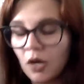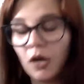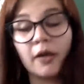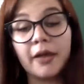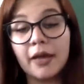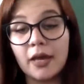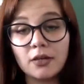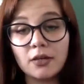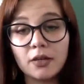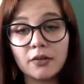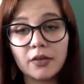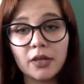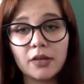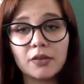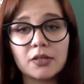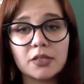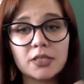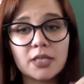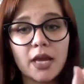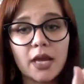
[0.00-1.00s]
and on the
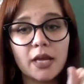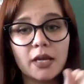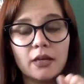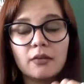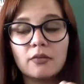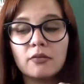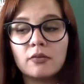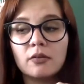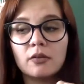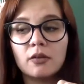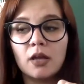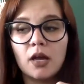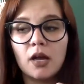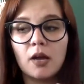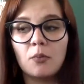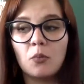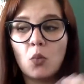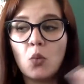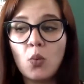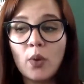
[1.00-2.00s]
other side,
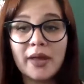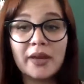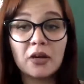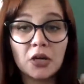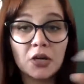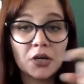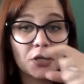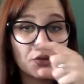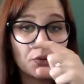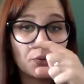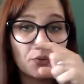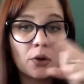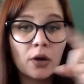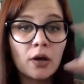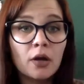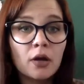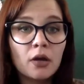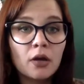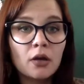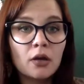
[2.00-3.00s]
when are you
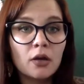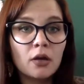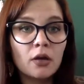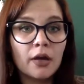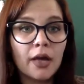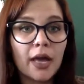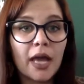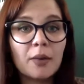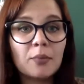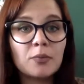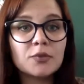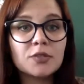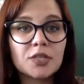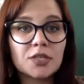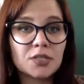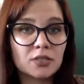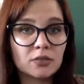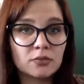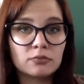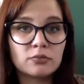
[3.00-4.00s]
able to
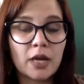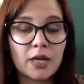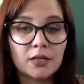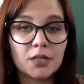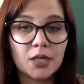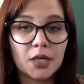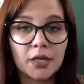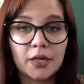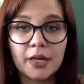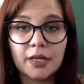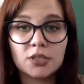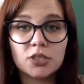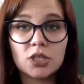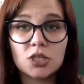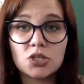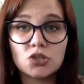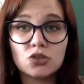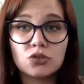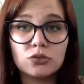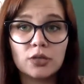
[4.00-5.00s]
surrender and
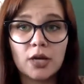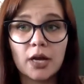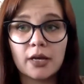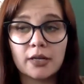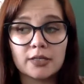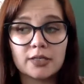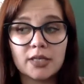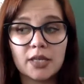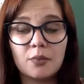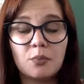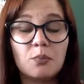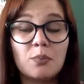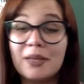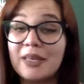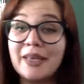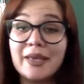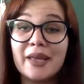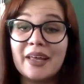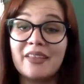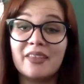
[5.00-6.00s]
just trust and
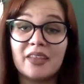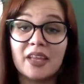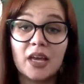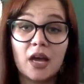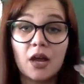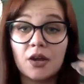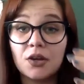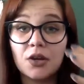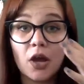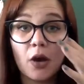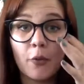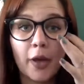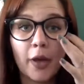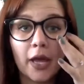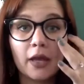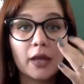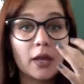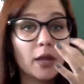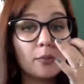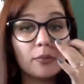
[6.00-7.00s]
be in the
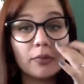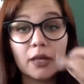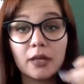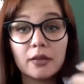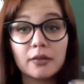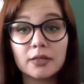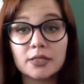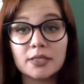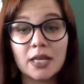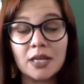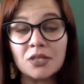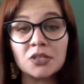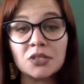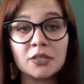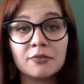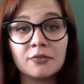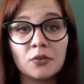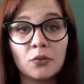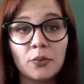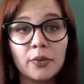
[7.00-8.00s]
unknowing and be in the center
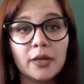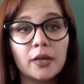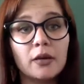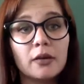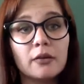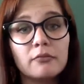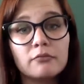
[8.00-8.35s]
of the wheel?